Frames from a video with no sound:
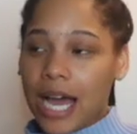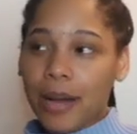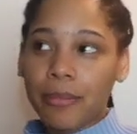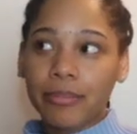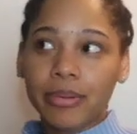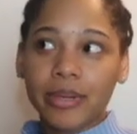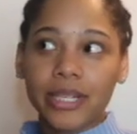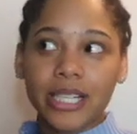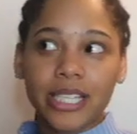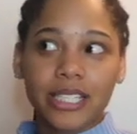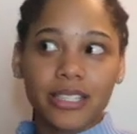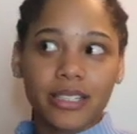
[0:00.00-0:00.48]
I'm
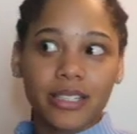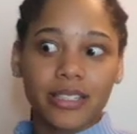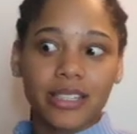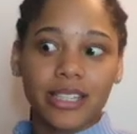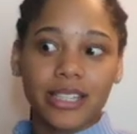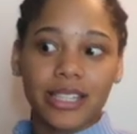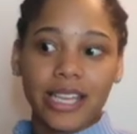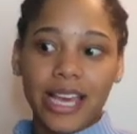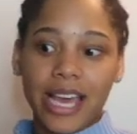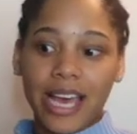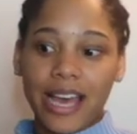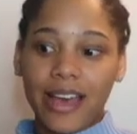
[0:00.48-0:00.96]
pretty sure
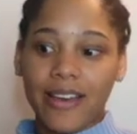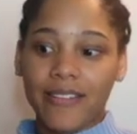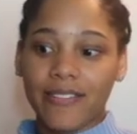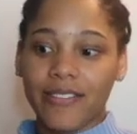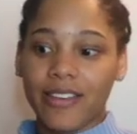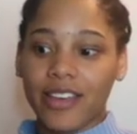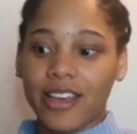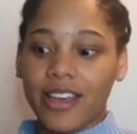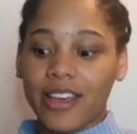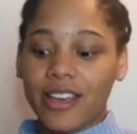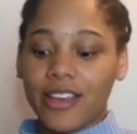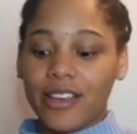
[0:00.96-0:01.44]
that they have
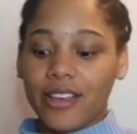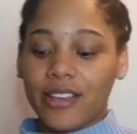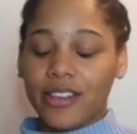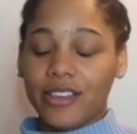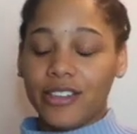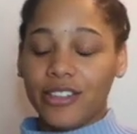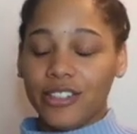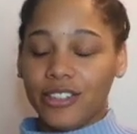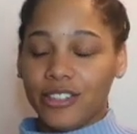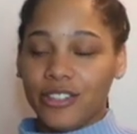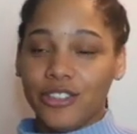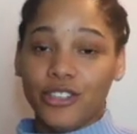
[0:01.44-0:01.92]

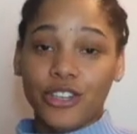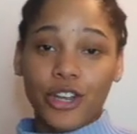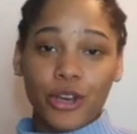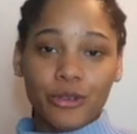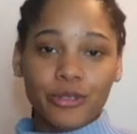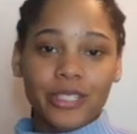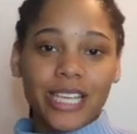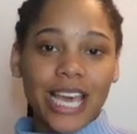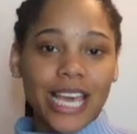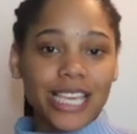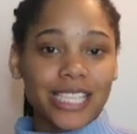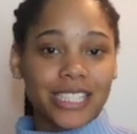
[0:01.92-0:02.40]

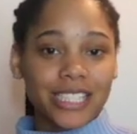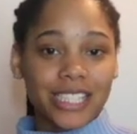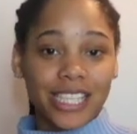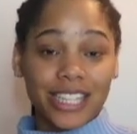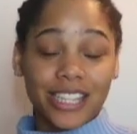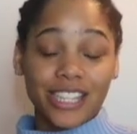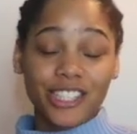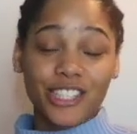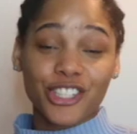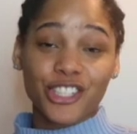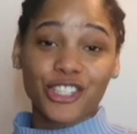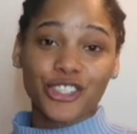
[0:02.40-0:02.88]
notations
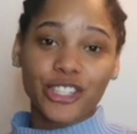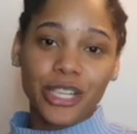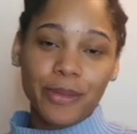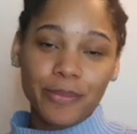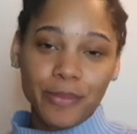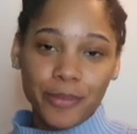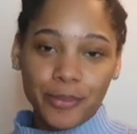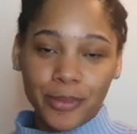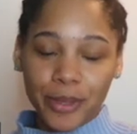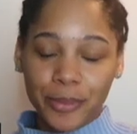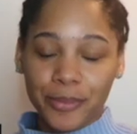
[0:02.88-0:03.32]
in the script,